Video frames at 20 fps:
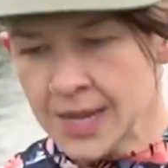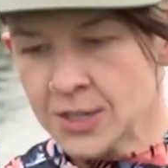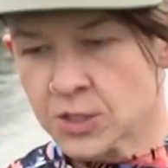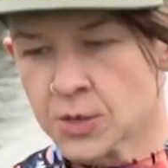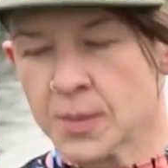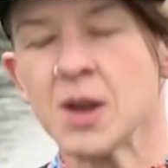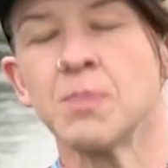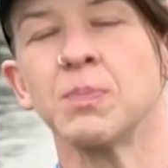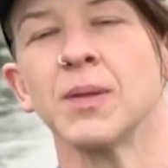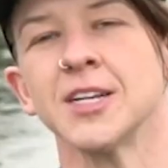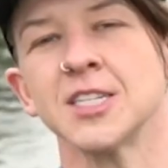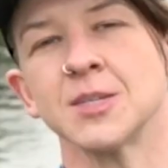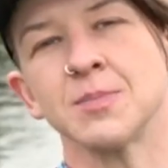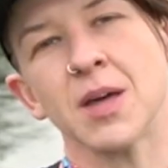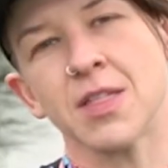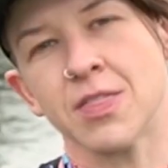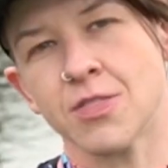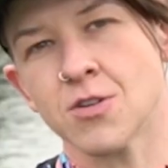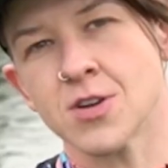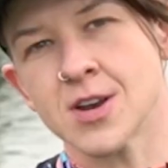So I'm in a place in
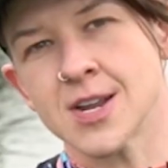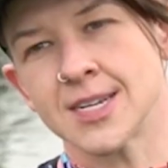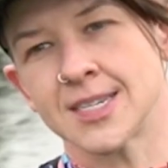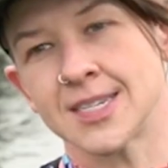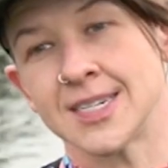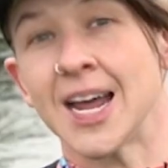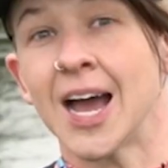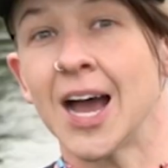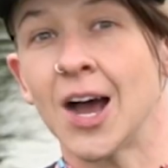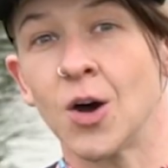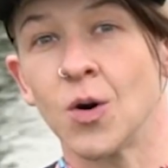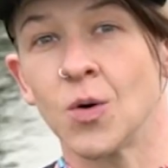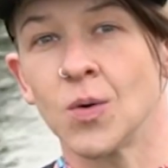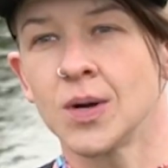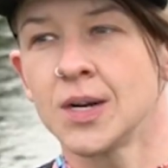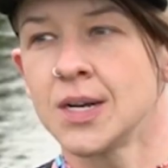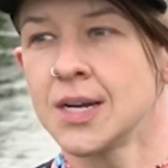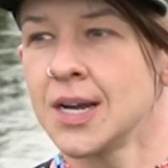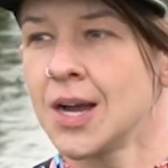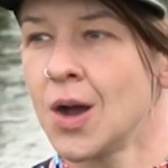my 30s now
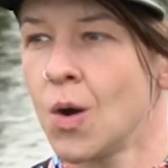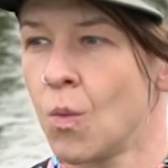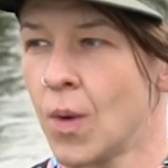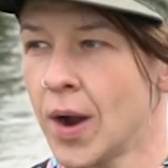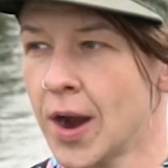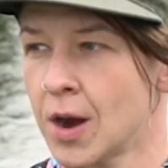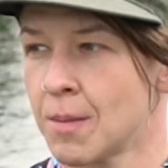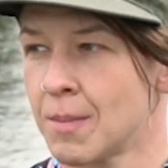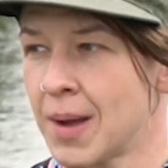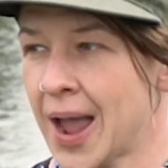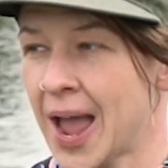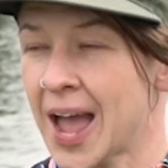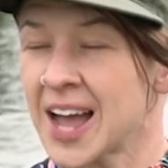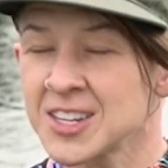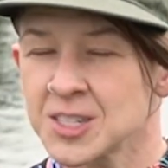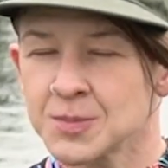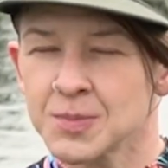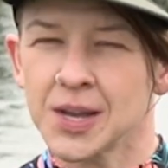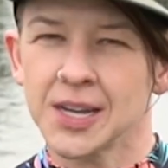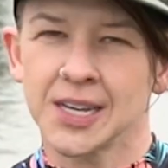where my
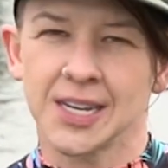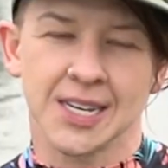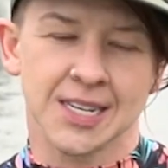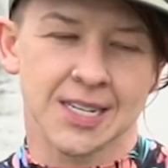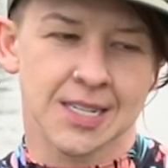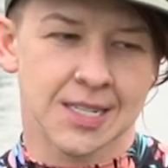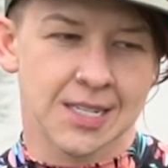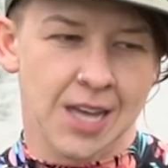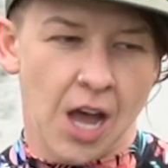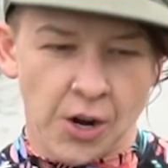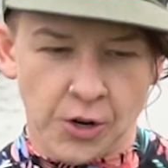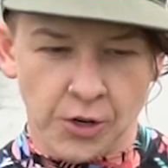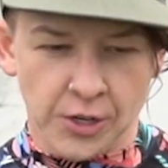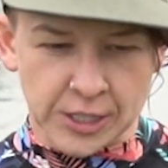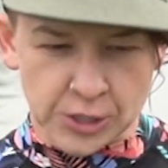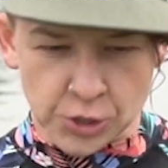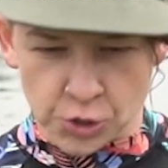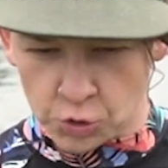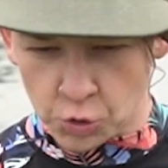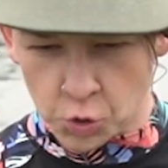asthma is under
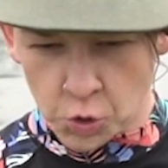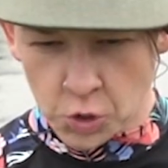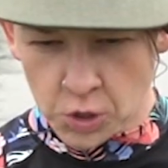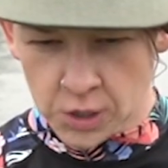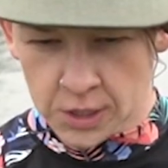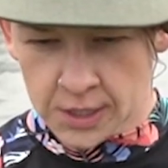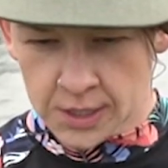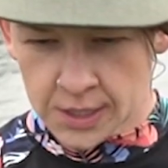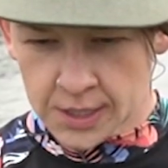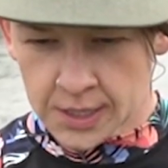control,